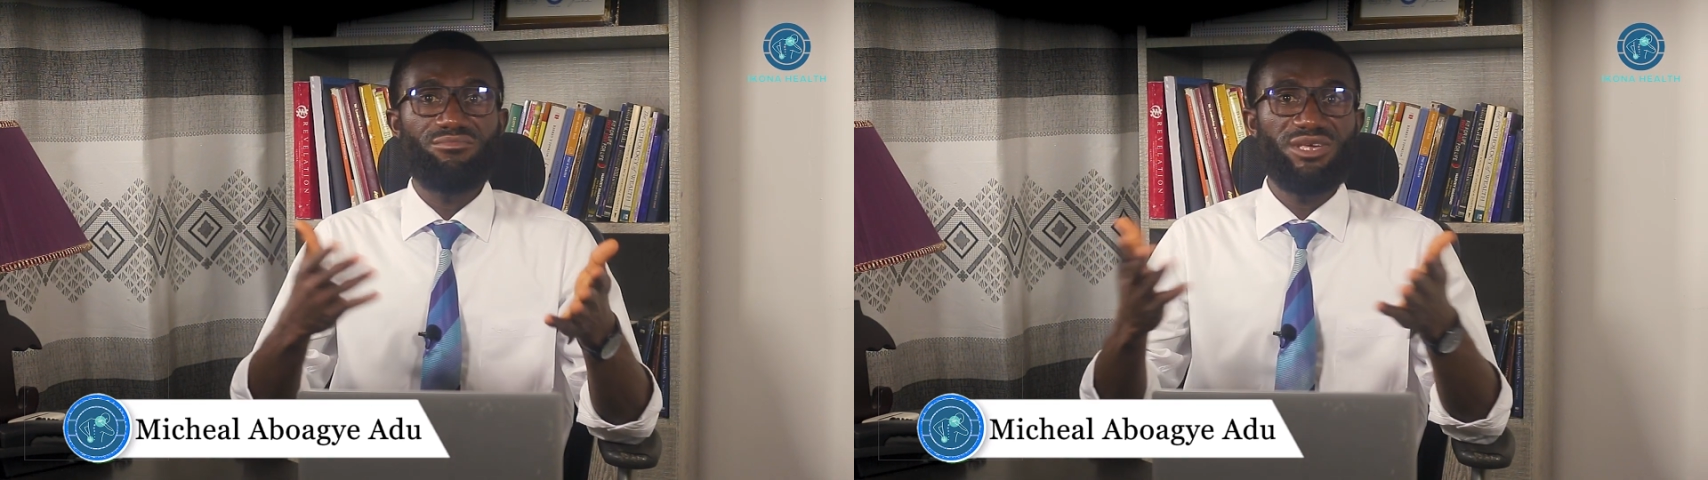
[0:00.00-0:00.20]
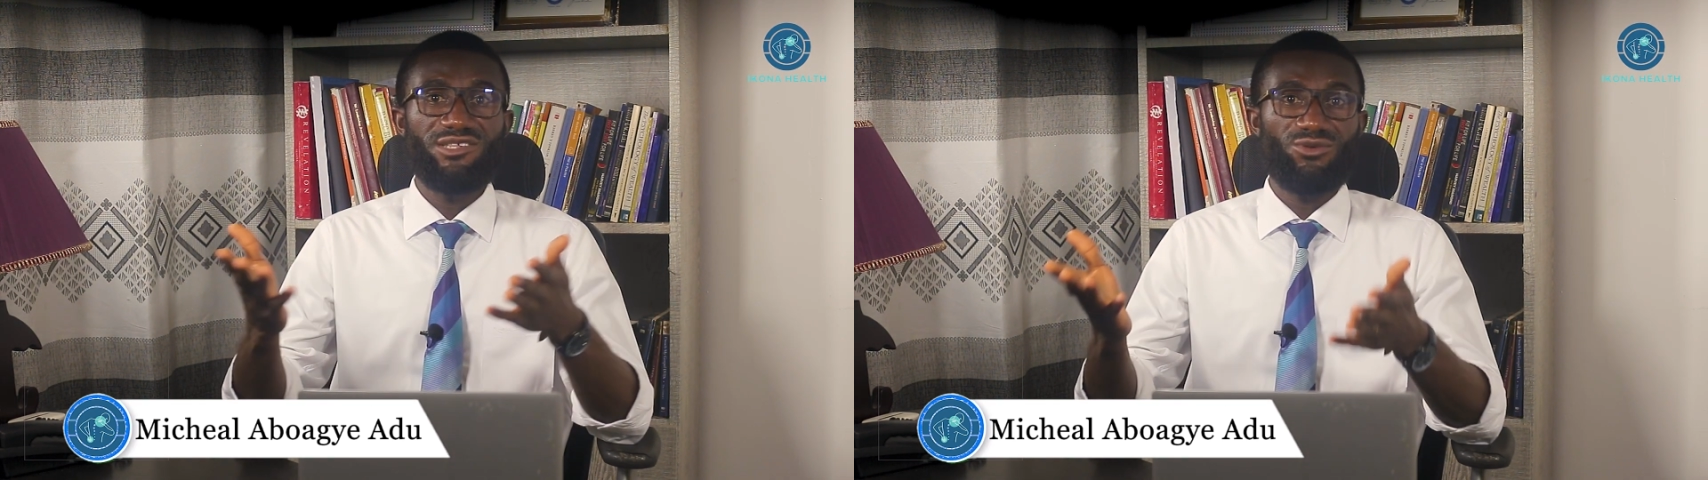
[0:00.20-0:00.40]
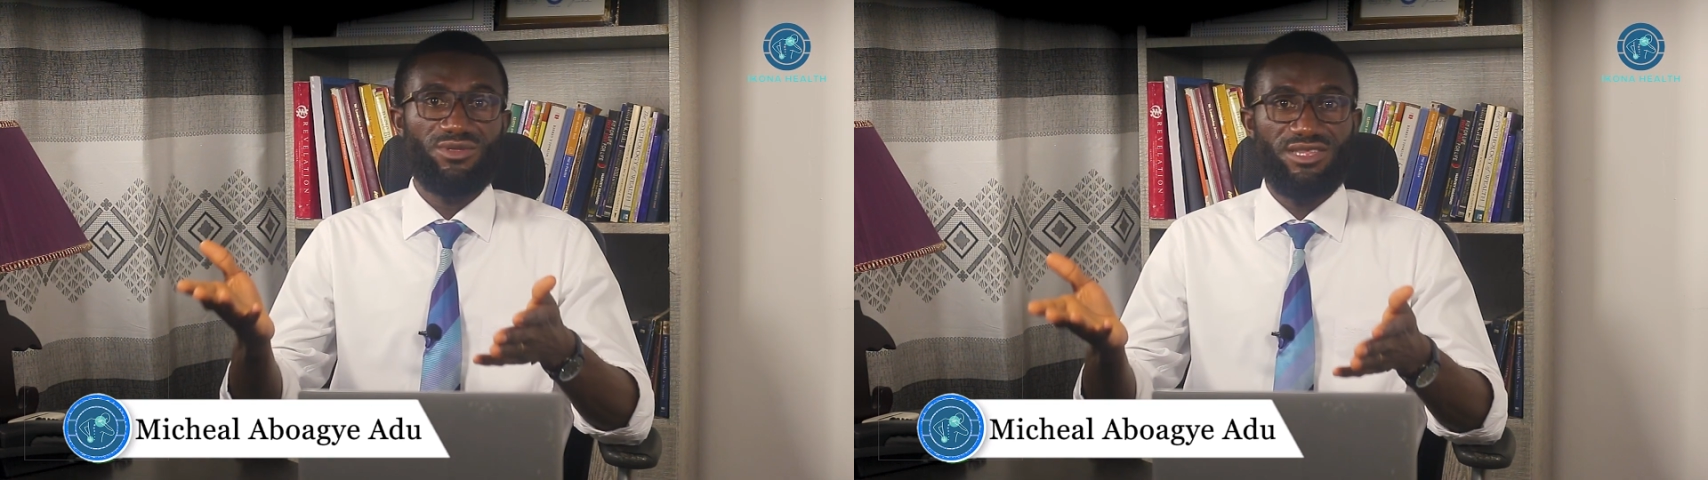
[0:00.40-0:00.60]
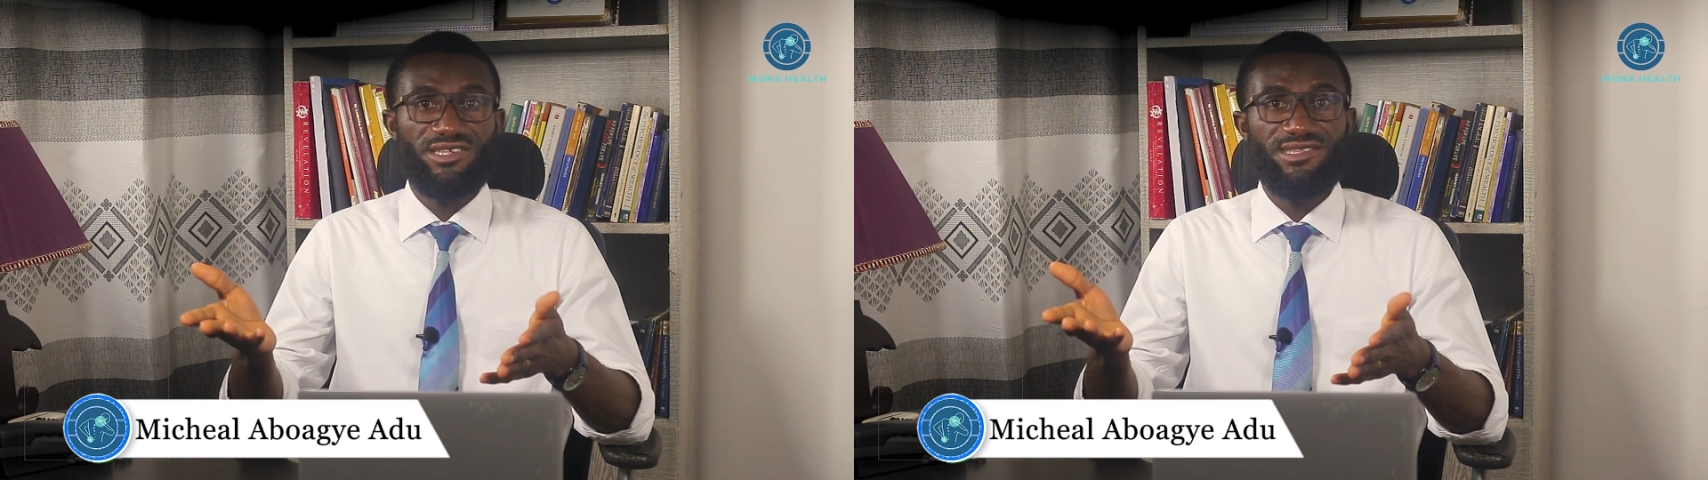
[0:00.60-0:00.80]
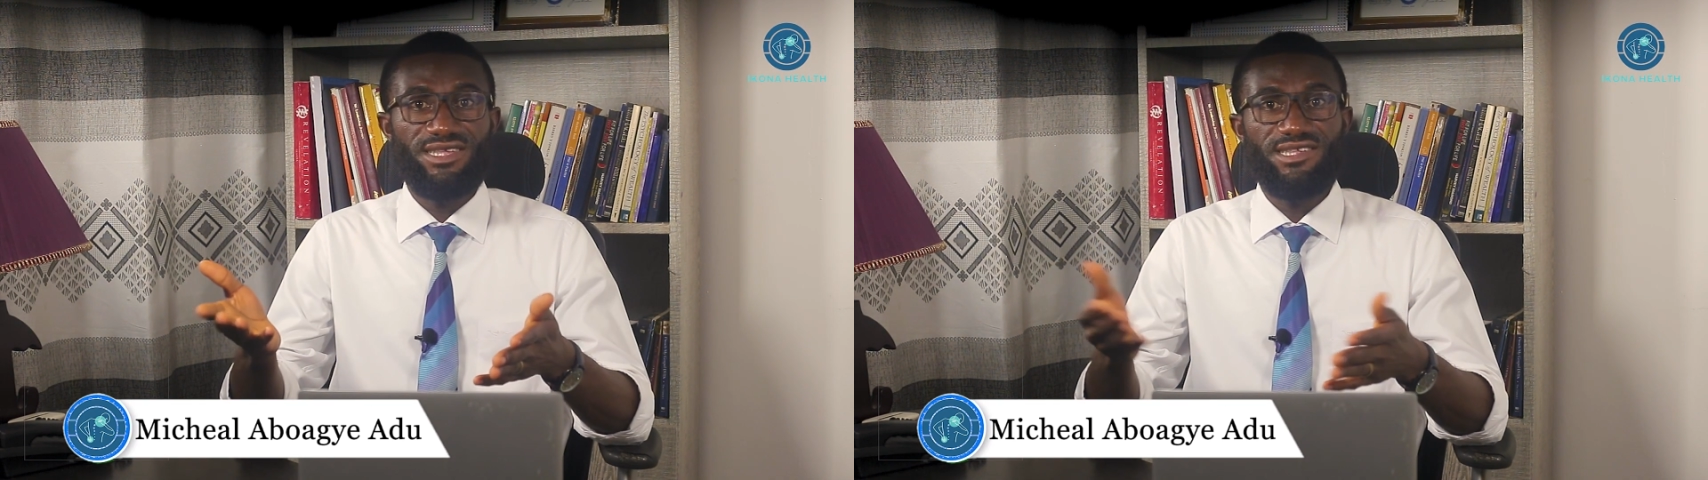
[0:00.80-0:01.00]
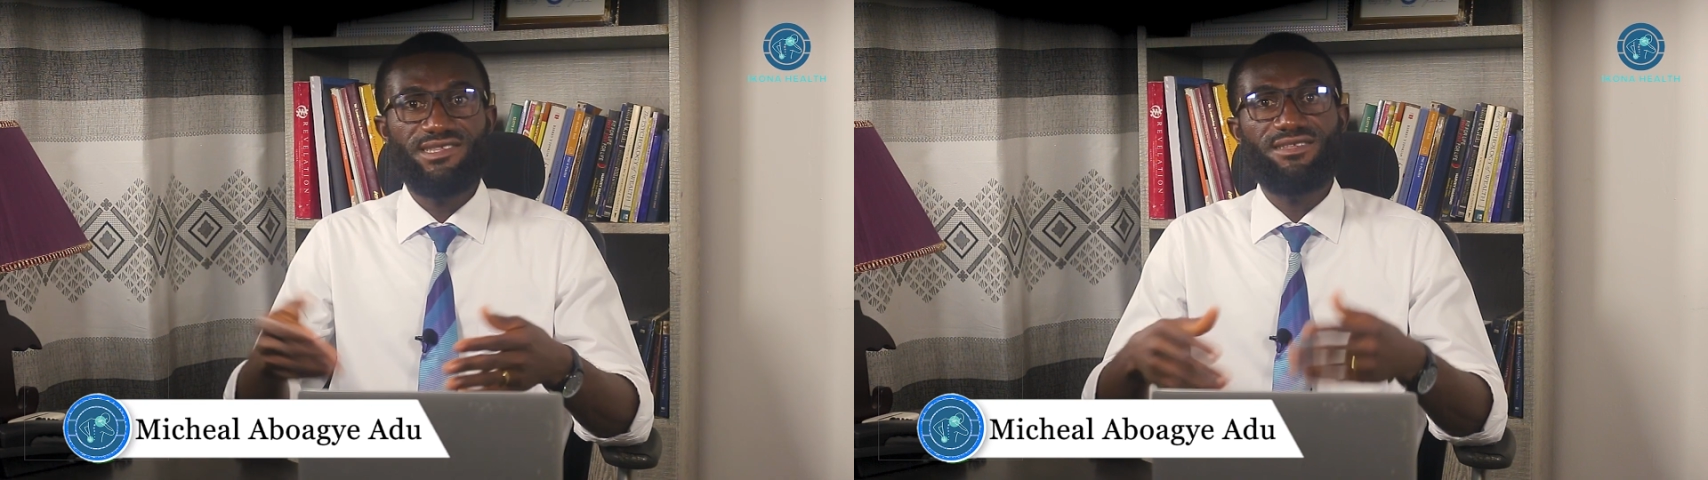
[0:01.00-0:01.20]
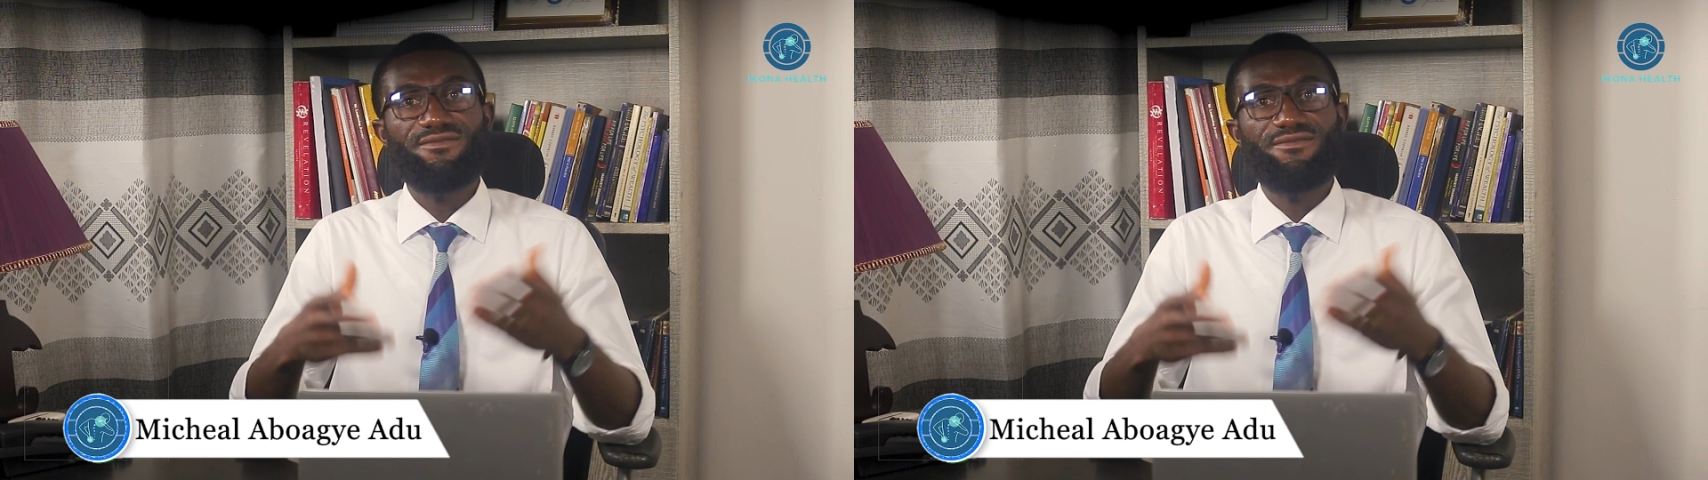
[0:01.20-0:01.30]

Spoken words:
based on these things,